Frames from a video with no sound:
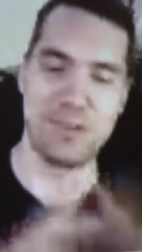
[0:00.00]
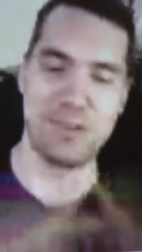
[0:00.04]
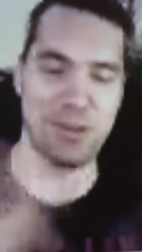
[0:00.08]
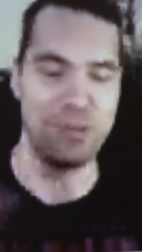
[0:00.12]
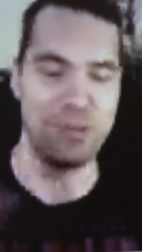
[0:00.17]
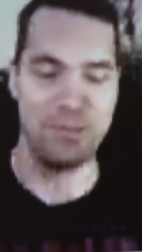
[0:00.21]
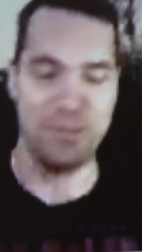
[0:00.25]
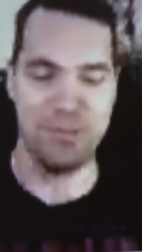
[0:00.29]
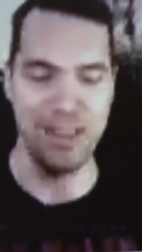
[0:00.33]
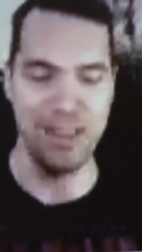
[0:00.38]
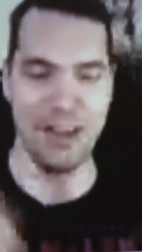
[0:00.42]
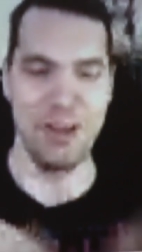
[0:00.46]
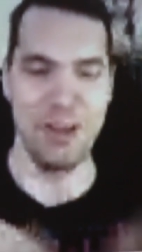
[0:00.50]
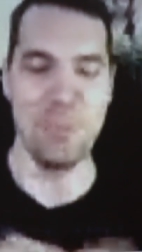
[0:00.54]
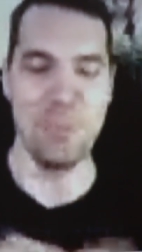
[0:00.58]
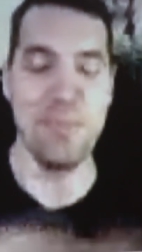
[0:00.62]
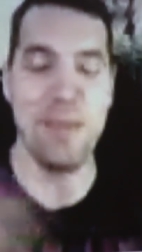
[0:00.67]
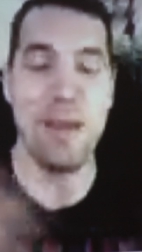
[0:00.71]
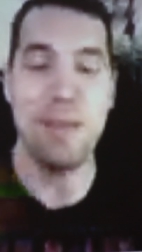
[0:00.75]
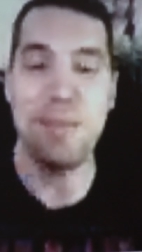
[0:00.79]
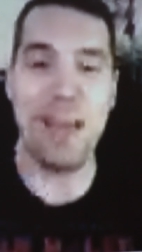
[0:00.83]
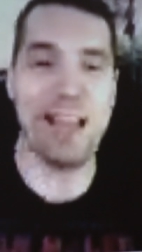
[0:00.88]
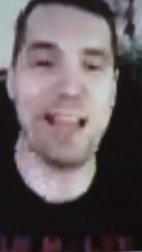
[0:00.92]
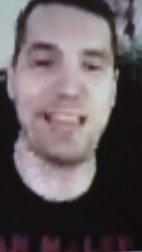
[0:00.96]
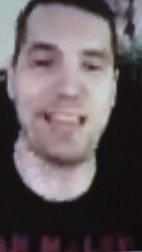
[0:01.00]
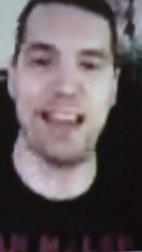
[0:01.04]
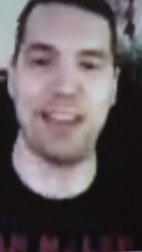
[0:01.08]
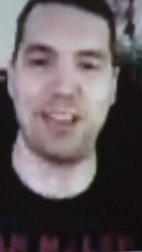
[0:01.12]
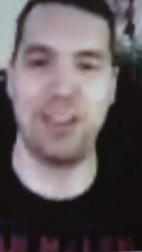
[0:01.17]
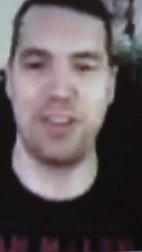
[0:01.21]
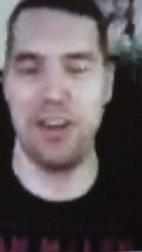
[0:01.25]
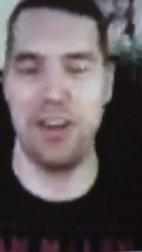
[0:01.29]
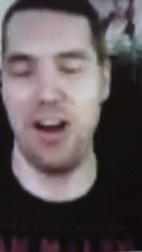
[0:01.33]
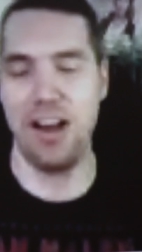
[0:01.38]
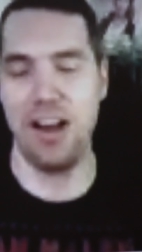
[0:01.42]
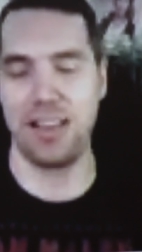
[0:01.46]
Or, you know, man, that's
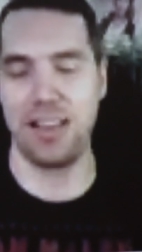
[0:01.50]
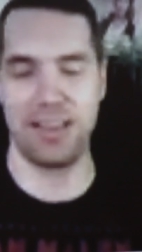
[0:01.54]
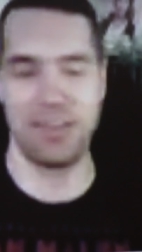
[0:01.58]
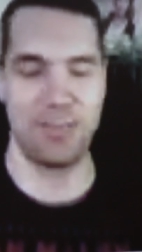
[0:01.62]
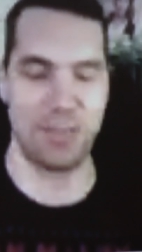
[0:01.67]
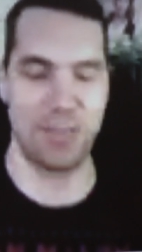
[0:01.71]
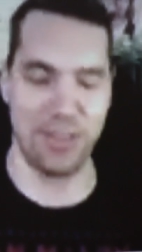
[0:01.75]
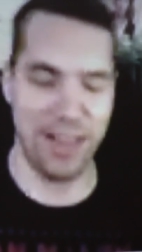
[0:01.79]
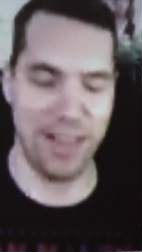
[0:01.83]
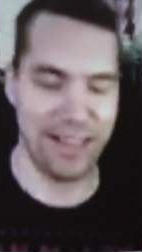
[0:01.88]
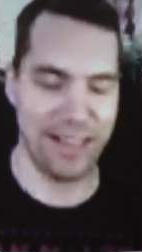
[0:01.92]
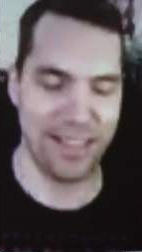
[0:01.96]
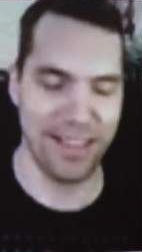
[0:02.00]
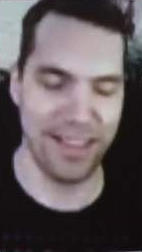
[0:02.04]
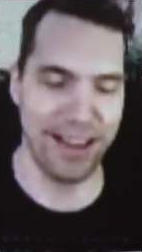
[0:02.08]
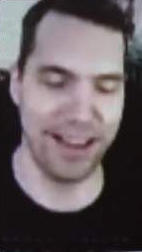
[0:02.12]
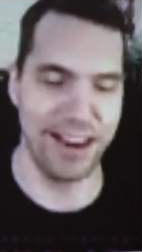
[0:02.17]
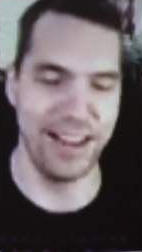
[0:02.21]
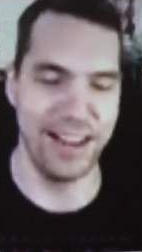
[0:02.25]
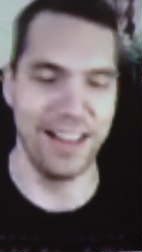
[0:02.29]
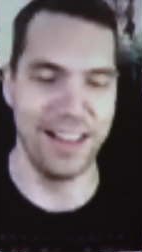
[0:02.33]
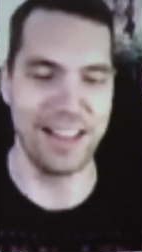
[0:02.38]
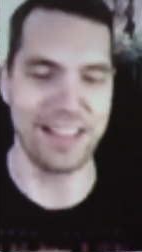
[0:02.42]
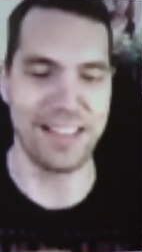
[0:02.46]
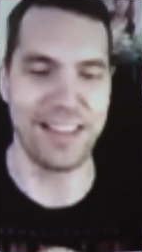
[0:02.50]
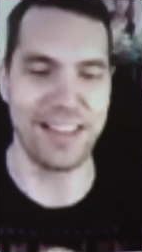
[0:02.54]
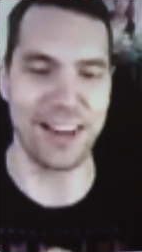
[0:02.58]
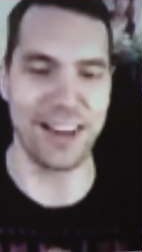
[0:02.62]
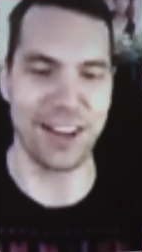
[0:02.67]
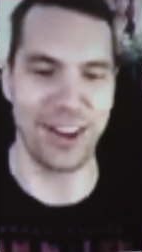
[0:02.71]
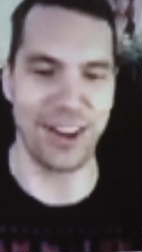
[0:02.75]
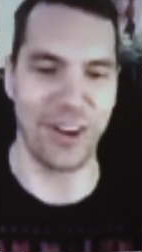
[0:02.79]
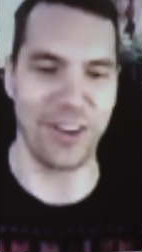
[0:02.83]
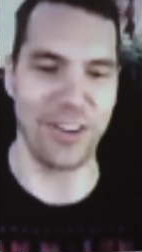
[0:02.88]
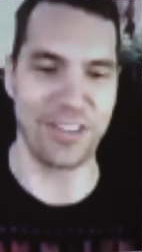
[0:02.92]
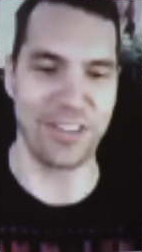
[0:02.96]
actually awesome. So that's, yeah. not, a, that's not a
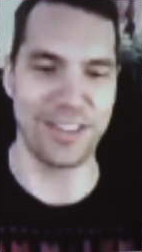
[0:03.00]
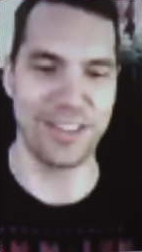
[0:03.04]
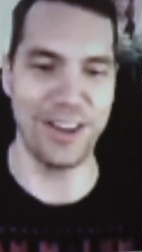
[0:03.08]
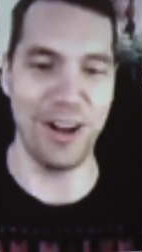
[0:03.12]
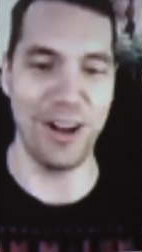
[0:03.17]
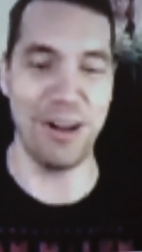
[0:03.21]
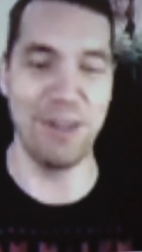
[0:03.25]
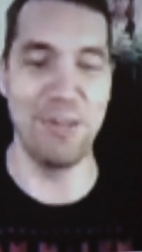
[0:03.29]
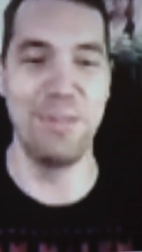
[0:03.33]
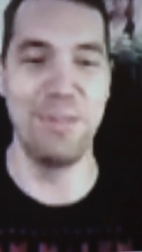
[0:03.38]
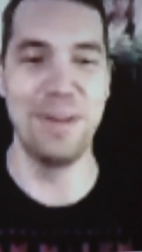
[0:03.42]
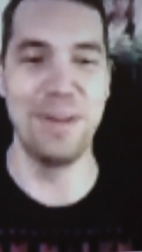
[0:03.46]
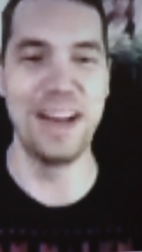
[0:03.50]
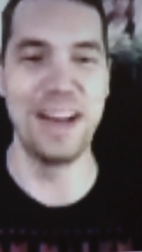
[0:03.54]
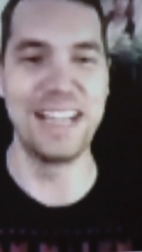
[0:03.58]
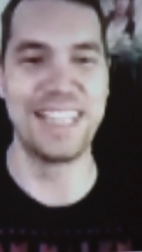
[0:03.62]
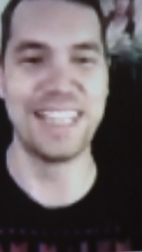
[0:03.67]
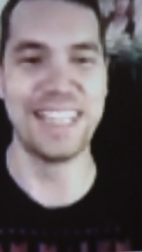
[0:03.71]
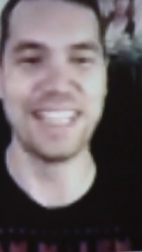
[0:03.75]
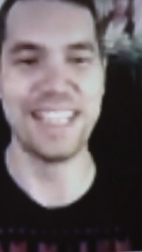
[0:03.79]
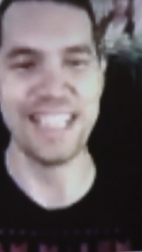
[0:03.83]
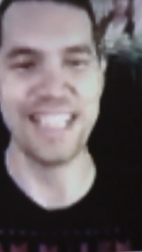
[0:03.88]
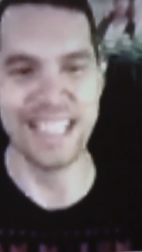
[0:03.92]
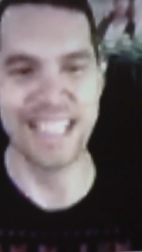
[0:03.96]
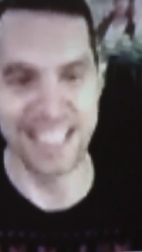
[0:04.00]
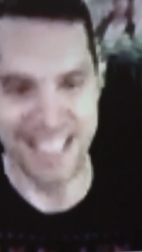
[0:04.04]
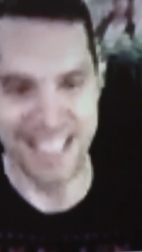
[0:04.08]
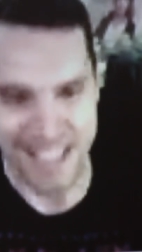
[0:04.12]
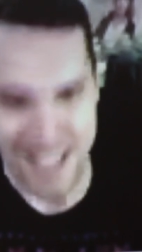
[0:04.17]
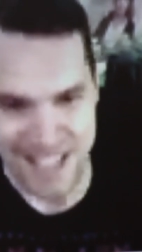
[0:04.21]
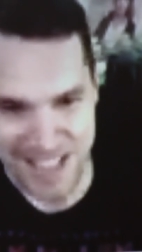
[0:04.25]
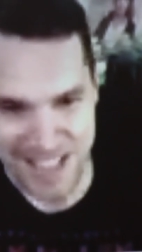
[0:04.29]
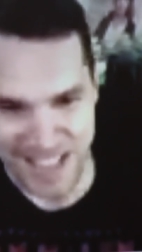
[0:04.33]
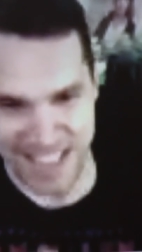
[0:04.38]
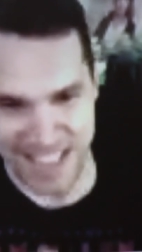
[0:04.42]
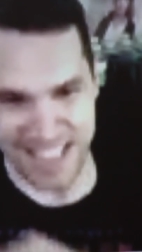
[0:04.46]
curse at all. But,
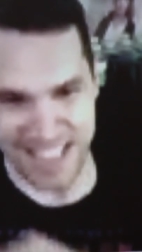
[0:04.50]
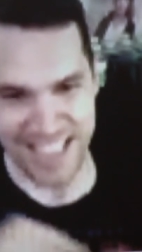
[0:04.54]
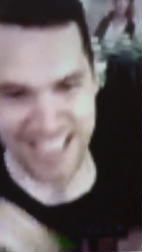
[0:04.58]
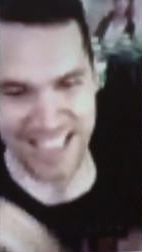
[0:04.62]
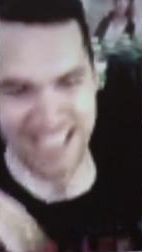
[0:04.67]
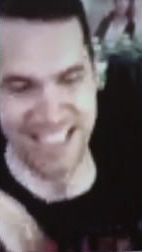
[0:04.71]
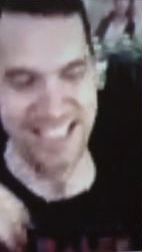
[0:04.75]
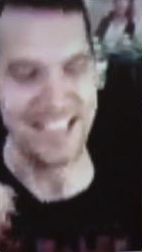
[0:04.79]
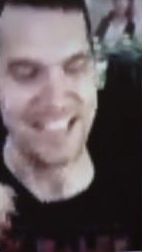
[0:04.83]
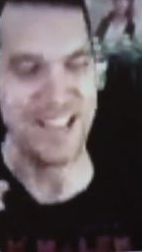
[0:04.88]
yeah.